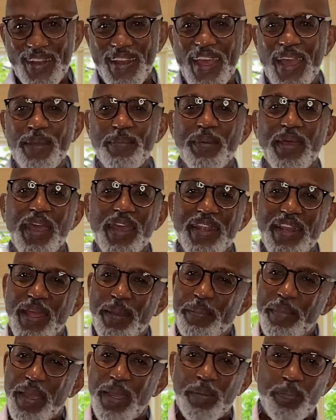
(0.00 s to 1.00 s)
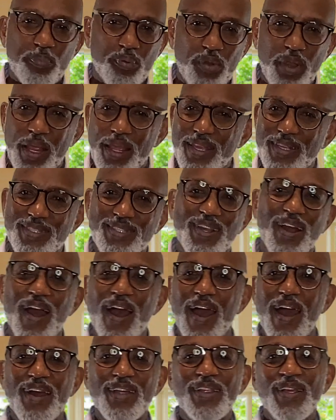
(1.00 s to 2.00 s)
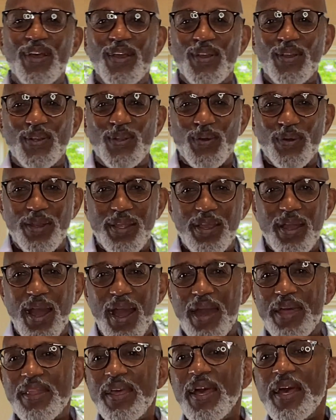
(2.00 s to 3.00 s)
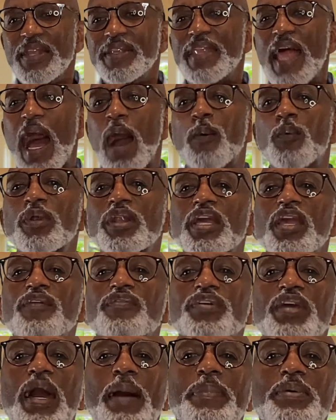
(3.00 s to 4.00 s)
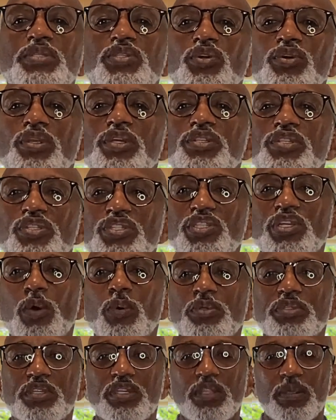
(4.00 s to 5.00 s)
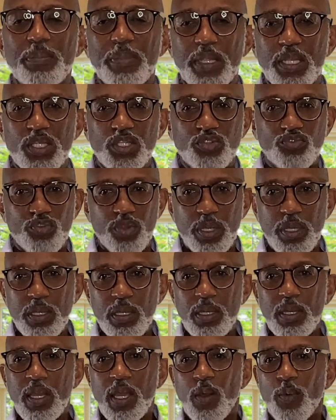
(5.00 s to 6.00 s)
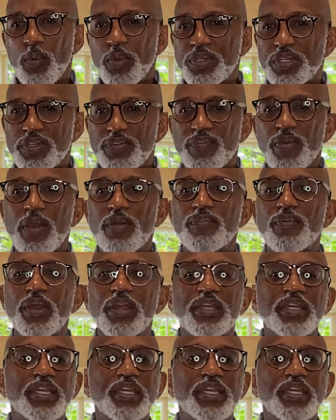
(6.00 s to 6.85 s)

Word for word: amen, amen. Praise God. Glory to God. Now, I want to give you the opportunity to sow into the ministry, which is a very, very